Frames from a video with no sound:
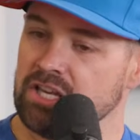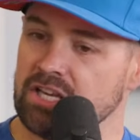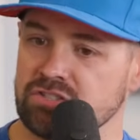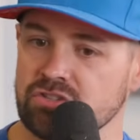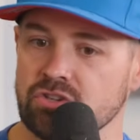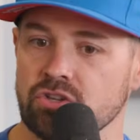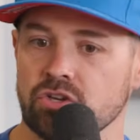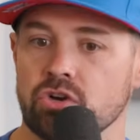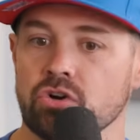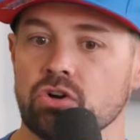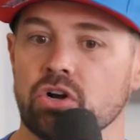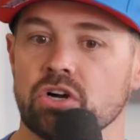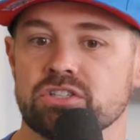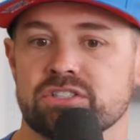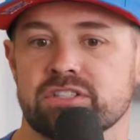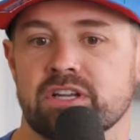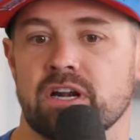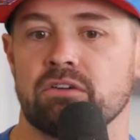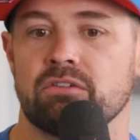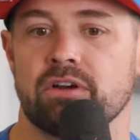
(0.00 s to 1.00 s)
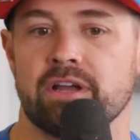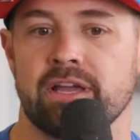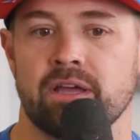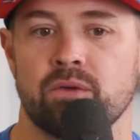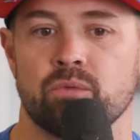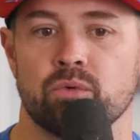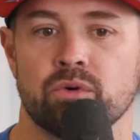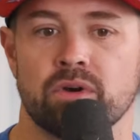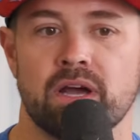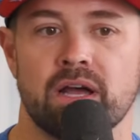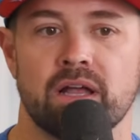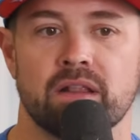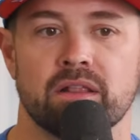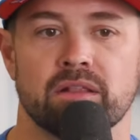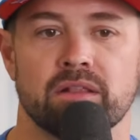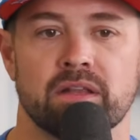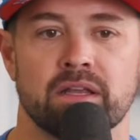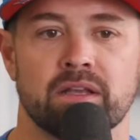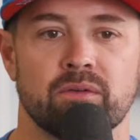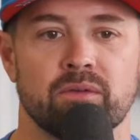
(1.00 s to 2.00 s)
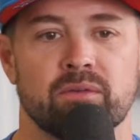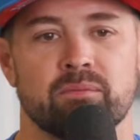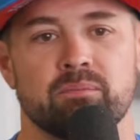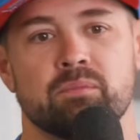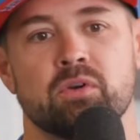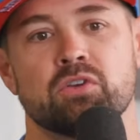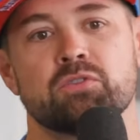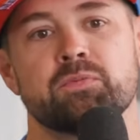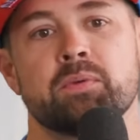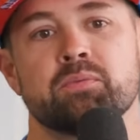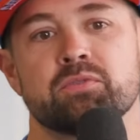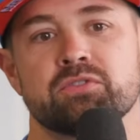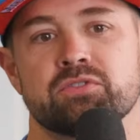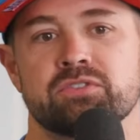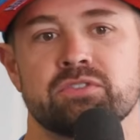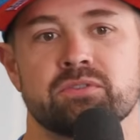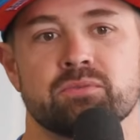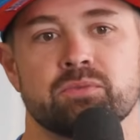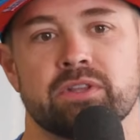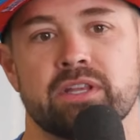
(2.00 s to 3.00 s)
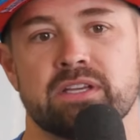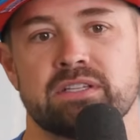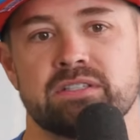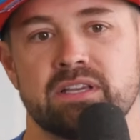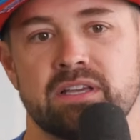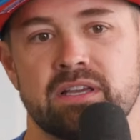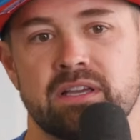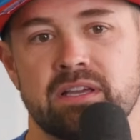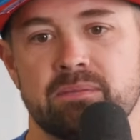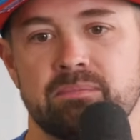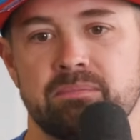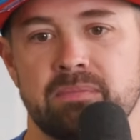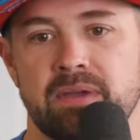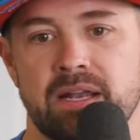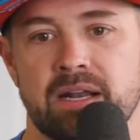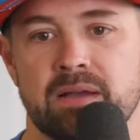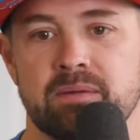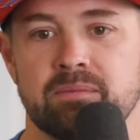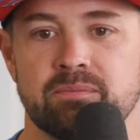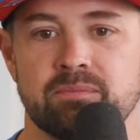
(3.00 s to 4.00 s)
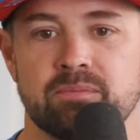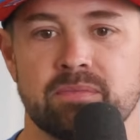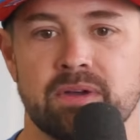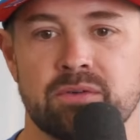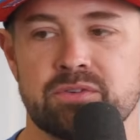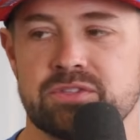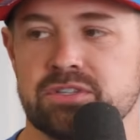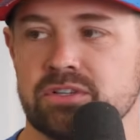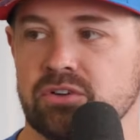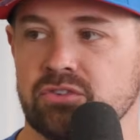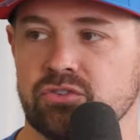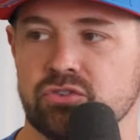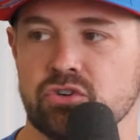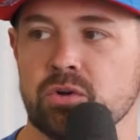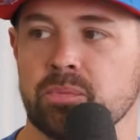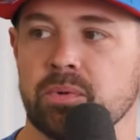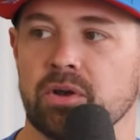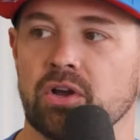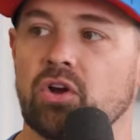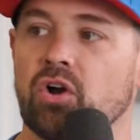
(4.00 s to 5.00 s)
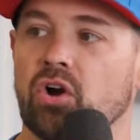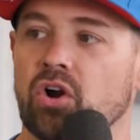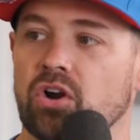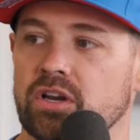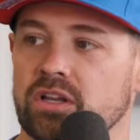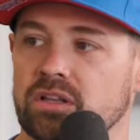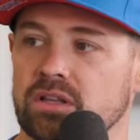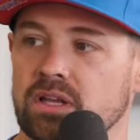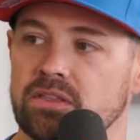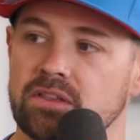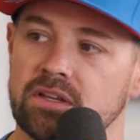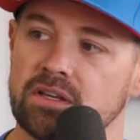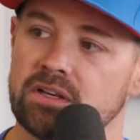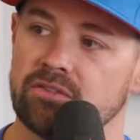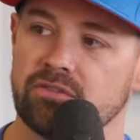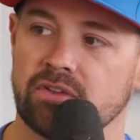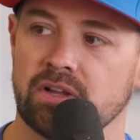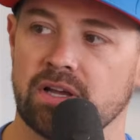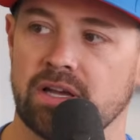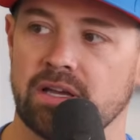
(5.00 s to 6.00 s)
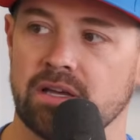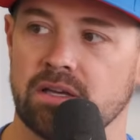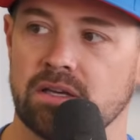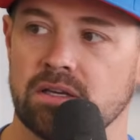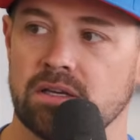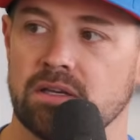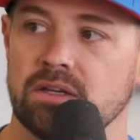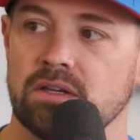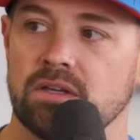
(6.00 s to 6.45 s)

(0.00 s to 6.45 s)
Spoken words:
Yeah, so the go-karts that I ran were not like most people when they say, man, I grew up in karting, they think of like,